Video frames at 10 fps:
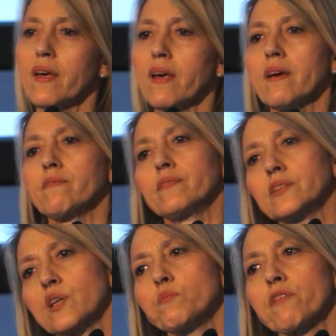they have
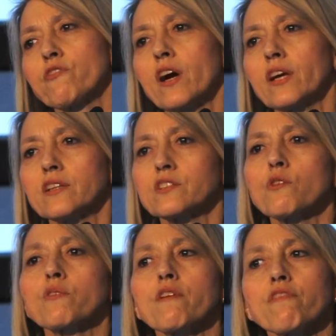some arthritis,
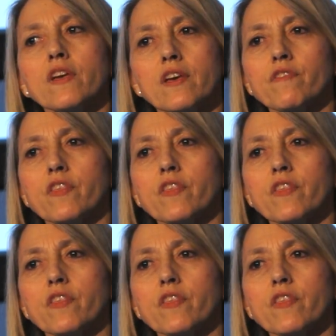so they think if